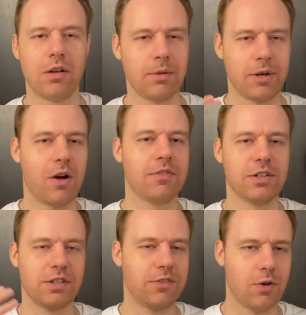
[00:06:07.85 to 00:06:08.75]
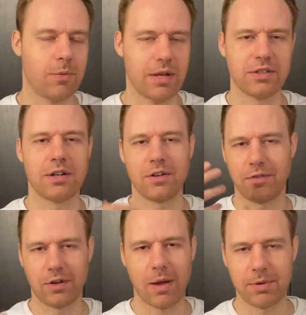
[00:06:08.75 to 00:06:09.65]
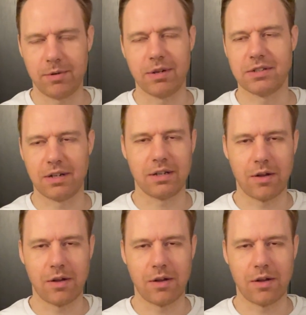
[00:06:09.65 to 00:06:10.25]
I mean, obviously if you're a resident or if you're a company resident,